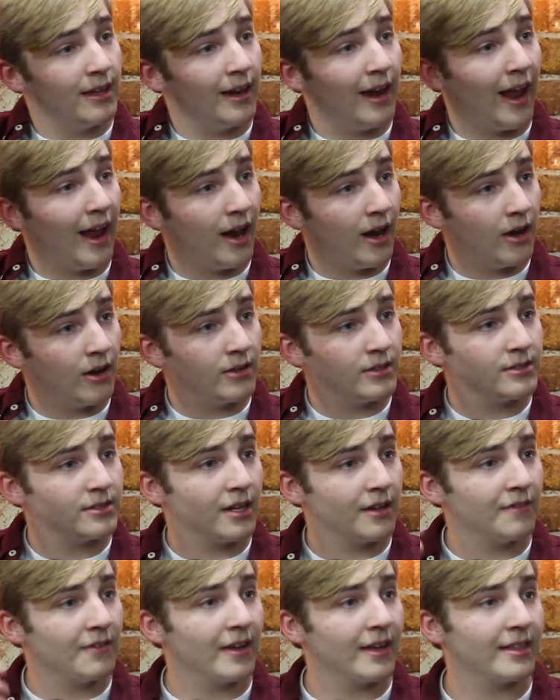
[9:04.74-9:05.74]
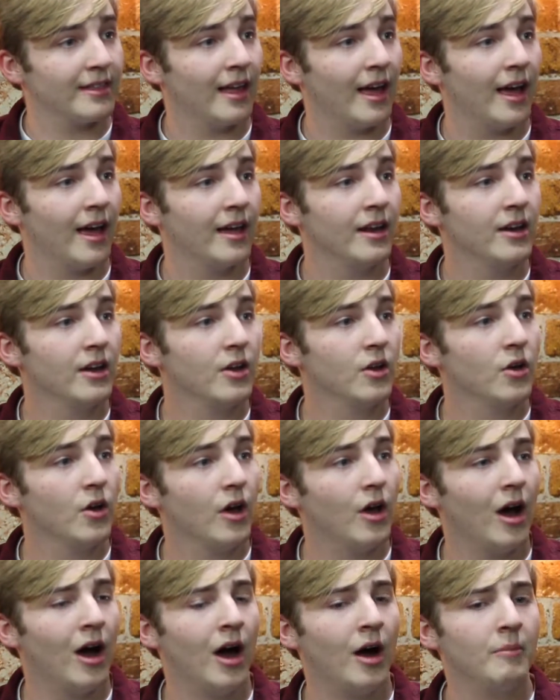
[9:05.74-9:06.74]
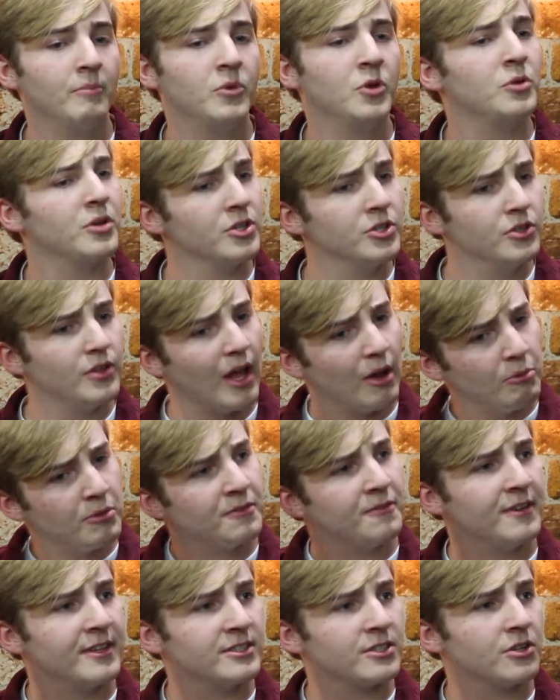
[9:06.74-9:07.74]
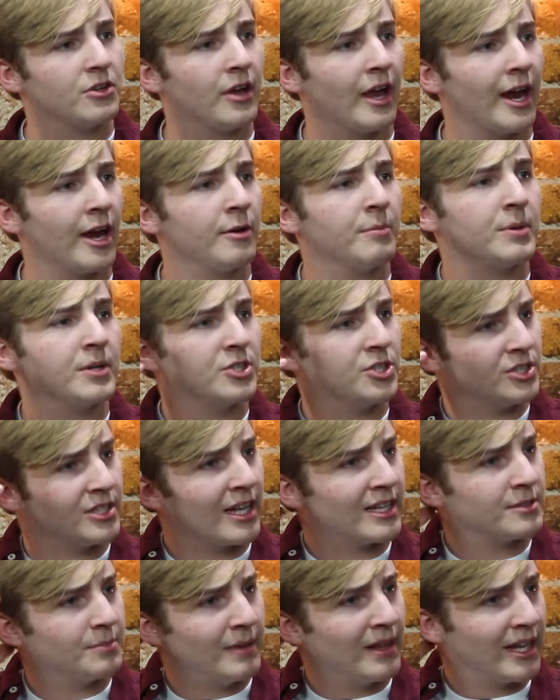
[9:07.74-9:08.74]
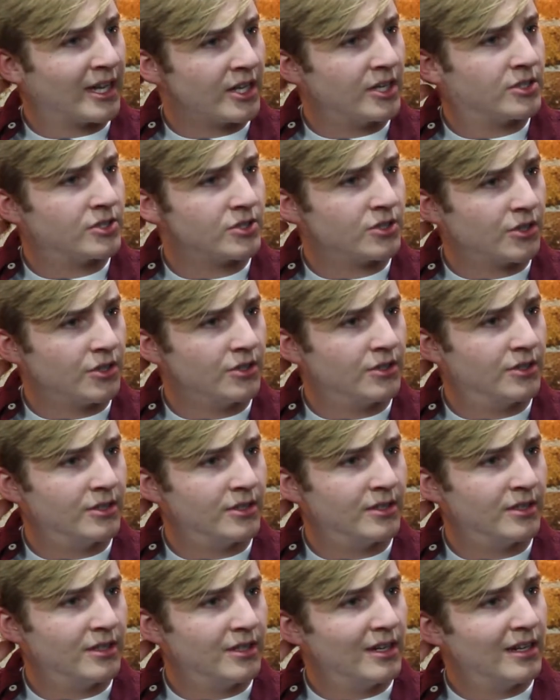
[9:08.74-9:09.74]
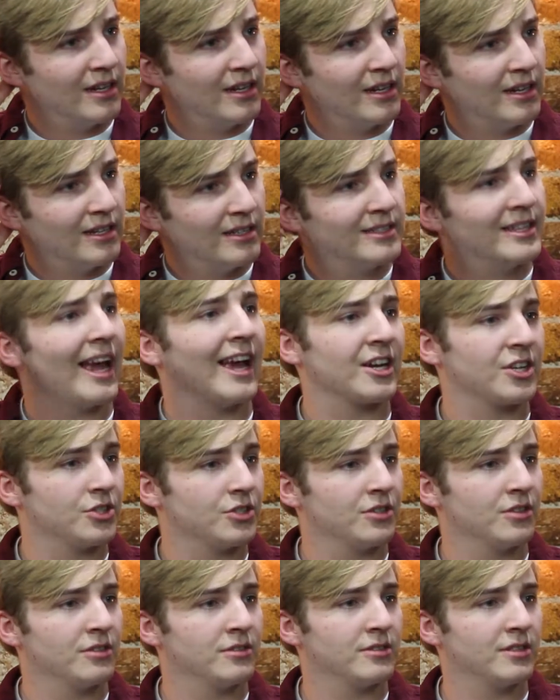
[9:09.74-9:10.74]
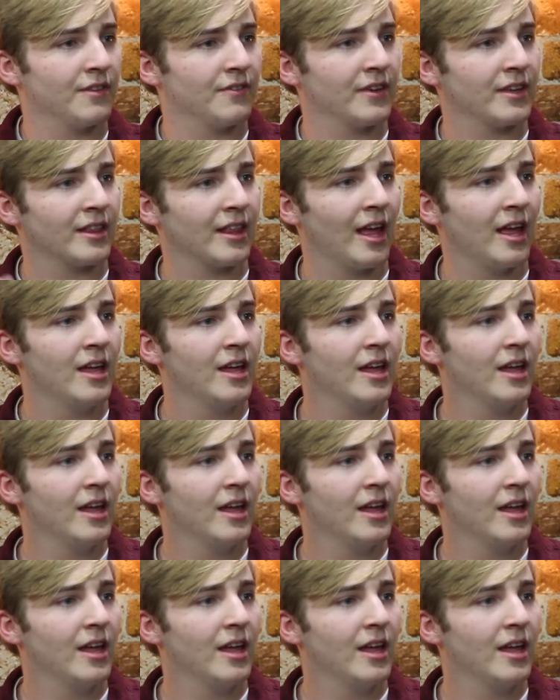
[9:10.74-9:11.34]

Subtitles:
in hair and stuff like that. You can do that with physical hair, but it just has to be like a certain texture and stuff like that.